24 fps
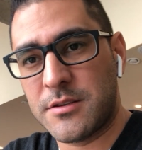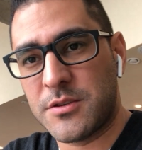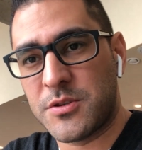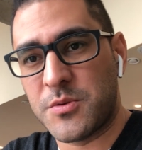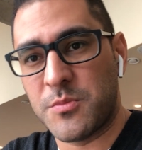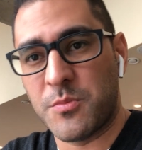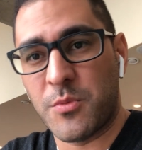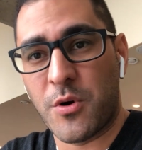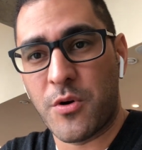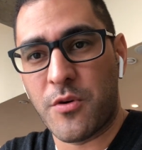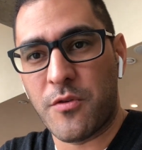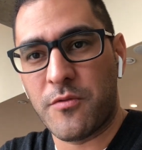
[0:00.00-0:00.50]

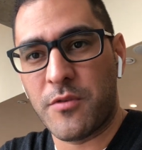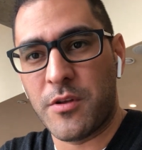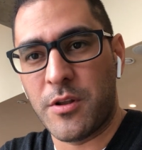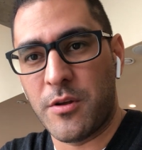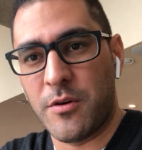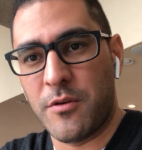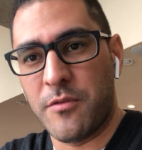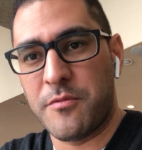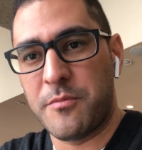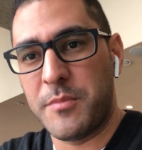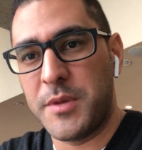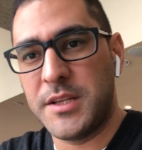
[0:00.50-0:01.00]
Tomorrow, a
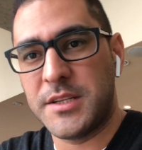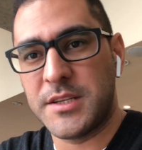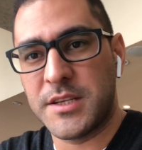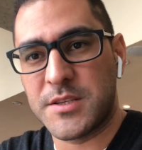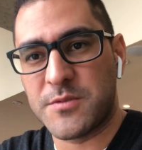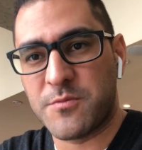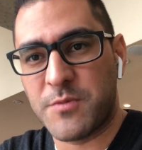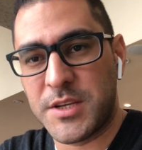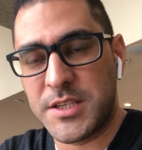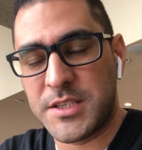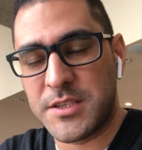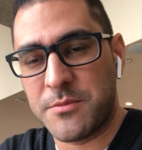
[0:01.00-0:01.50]
lot of
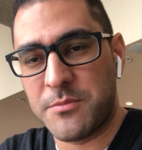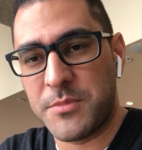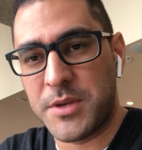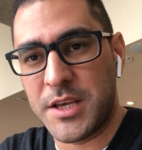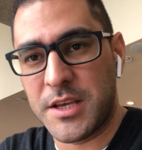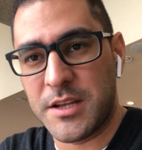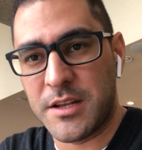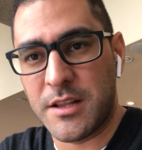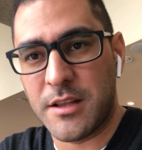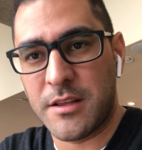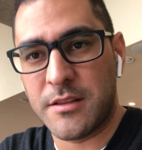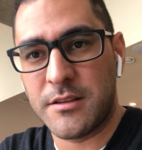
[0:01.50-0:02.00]
meetings waiting me
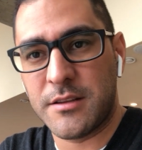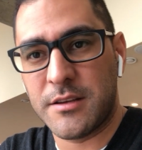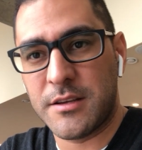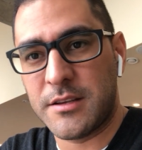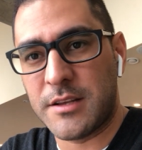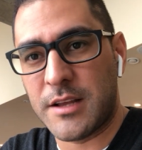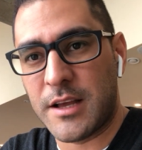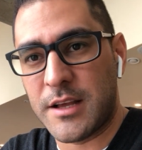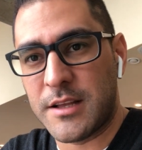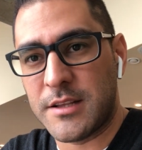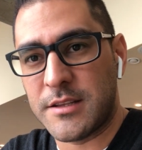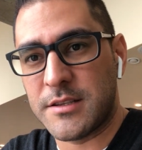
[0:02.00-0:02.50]
in
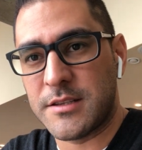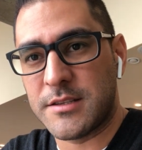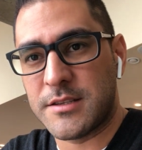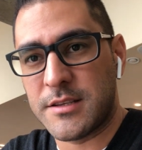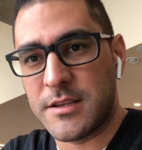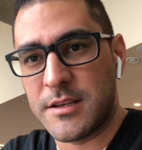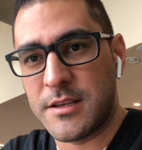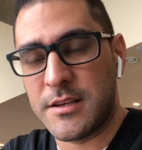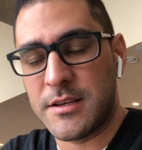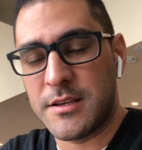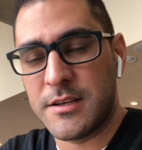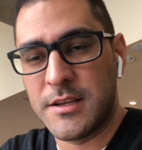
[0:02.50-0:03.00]
London,
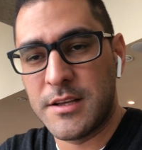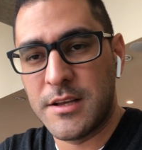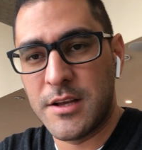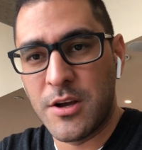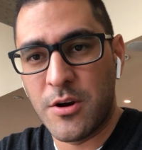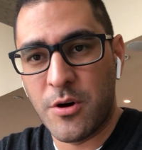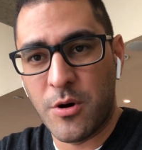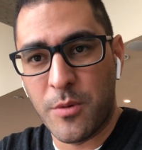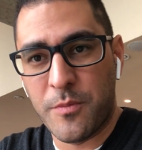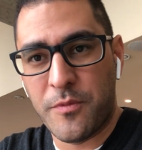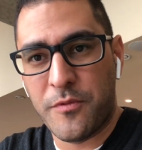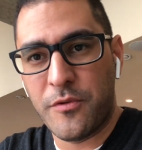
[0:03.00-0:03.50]
and
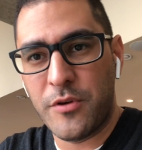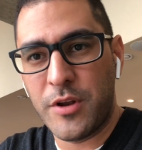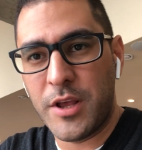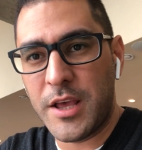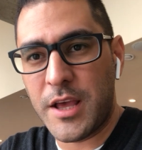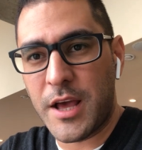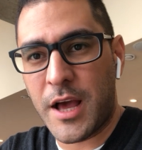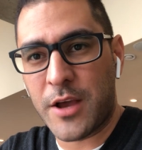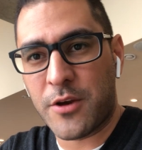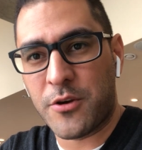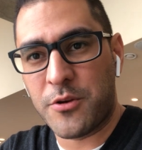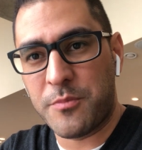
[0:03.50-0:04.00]

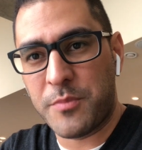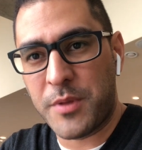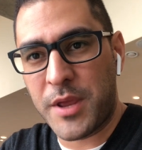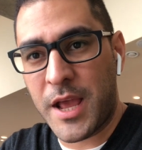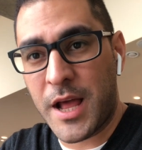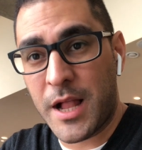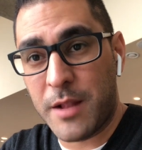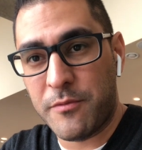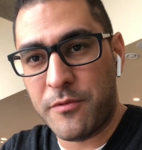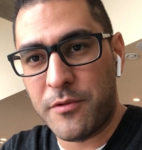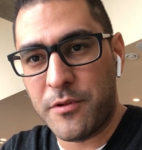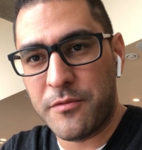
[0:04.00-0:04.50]
hopefully I could be
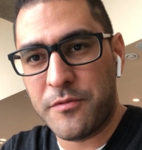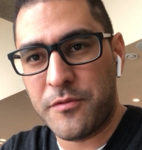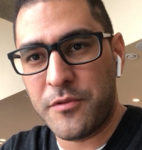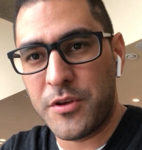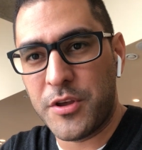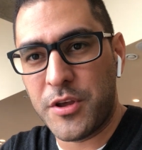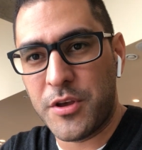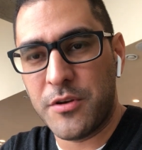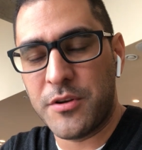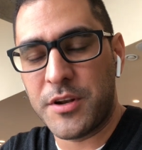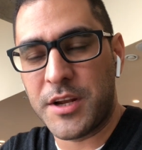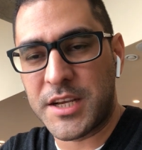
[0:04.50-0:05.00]
helpful for
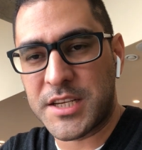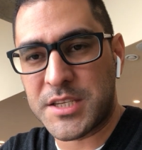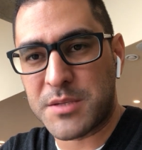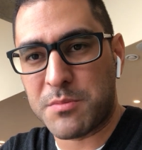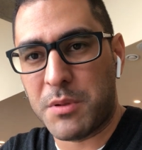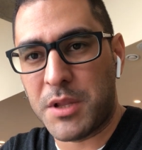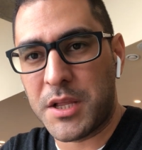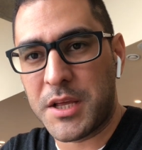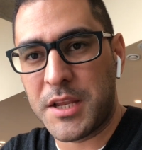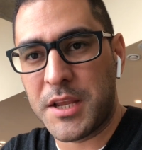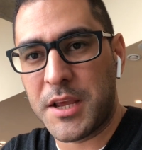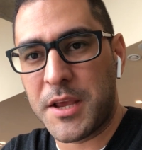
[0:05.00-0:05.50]
you in
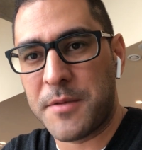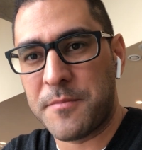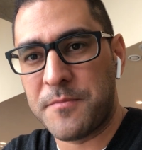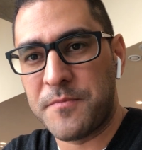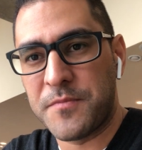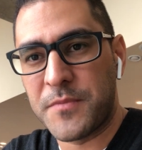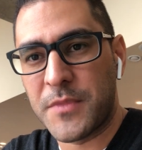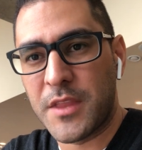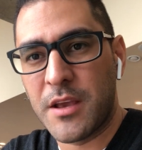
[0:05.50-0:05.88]
explaining